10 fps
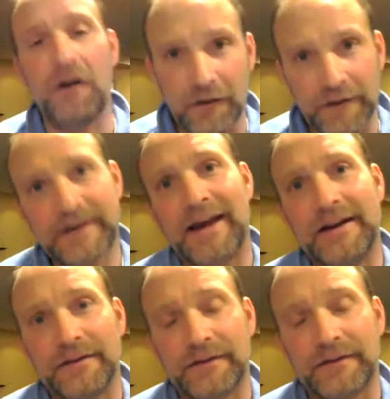the
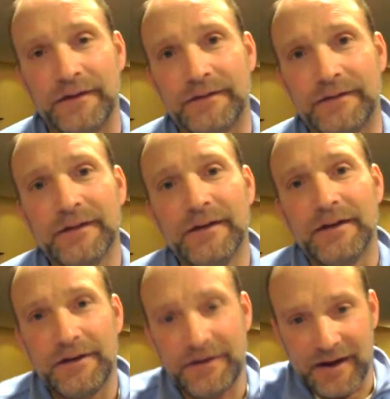guidances,
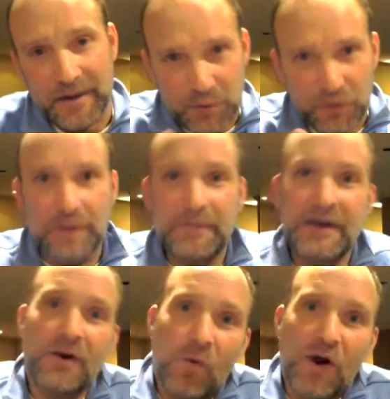you got to put them into
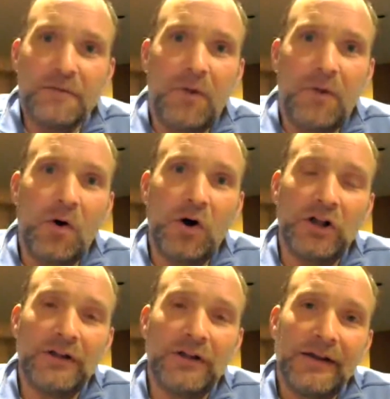one bowl,
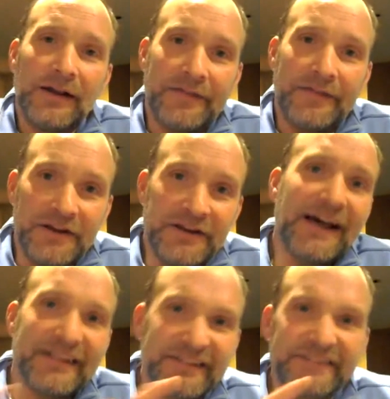and then you got to
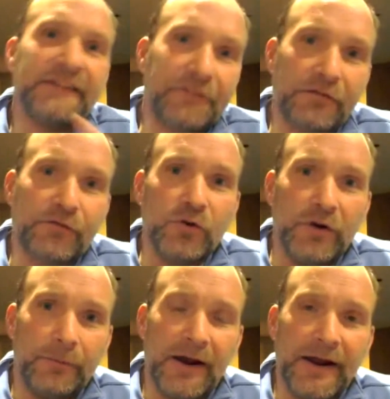sift through it,
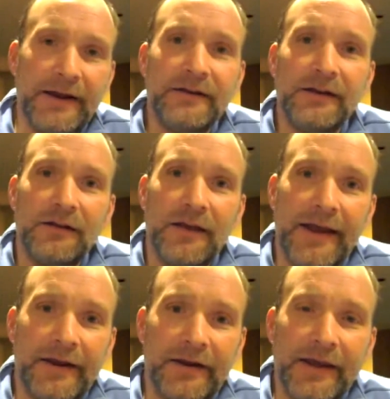right? And
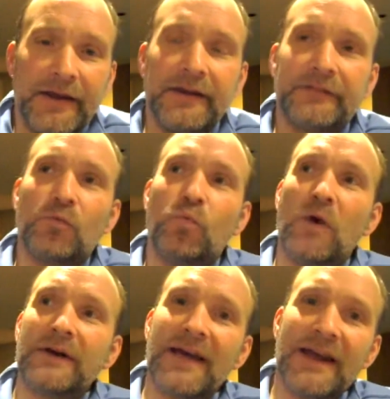it's what
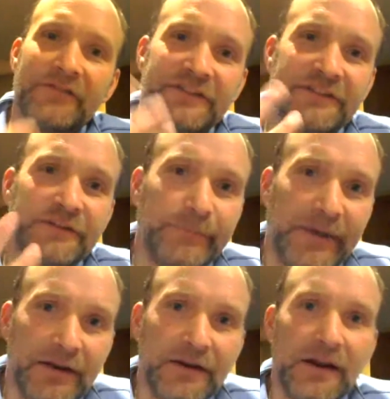kind of a
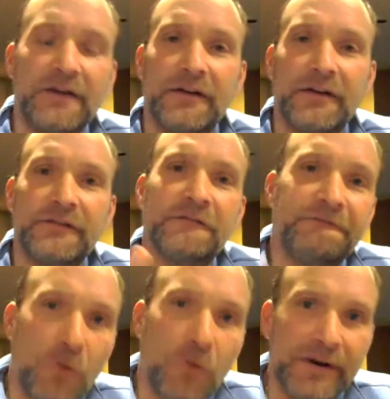spin does the
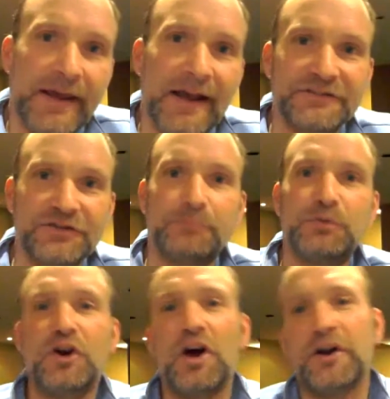forecaster put
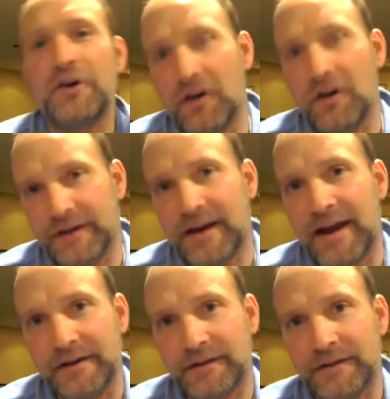on all the
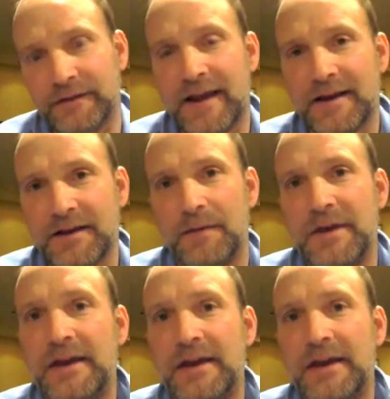guidances that come in?